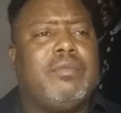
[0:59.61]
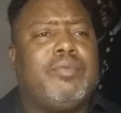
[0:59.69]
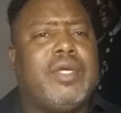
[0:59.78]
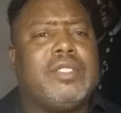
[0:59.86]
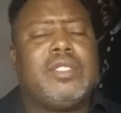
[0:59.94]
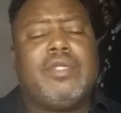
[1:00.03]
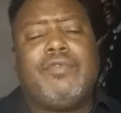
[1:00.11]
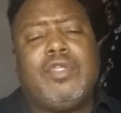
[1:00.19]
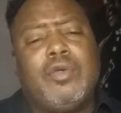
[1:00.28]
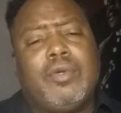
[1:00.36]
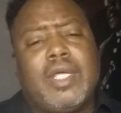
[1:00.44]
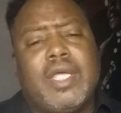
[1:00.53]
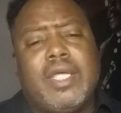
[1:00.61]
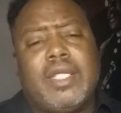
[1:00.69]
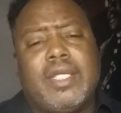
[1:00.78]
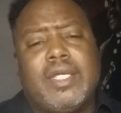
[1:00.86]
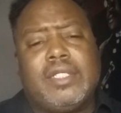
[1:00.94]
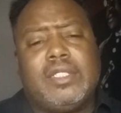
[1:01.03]
and president of the UNIA
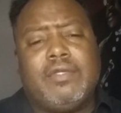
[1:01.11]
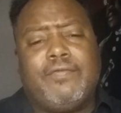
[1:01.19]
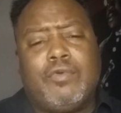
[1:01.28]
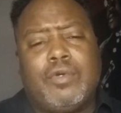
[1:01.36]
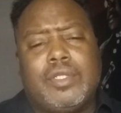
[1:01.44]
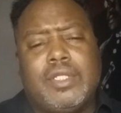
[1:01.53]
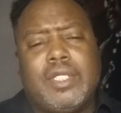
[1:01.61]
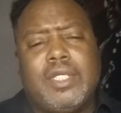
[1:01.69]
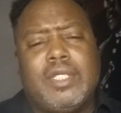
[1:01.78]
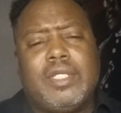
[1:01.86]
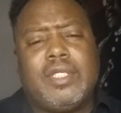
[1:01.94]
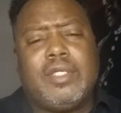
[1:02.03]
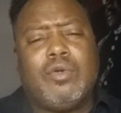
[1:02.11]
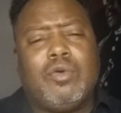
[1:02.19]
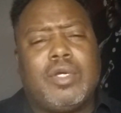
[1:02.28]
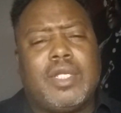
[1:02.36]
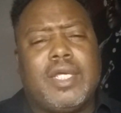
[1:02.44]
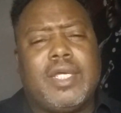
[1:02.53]
in 1914. He
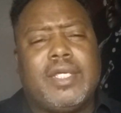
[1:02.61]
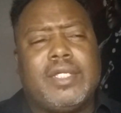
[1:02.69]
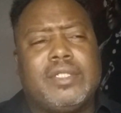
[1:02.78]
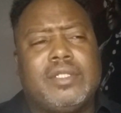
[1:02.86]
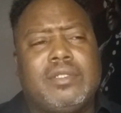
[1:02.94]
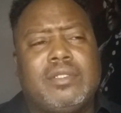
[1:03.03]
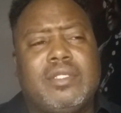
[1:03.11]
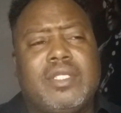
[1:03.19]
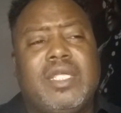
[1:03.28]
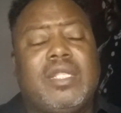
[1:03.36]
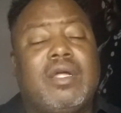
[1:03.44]
organized the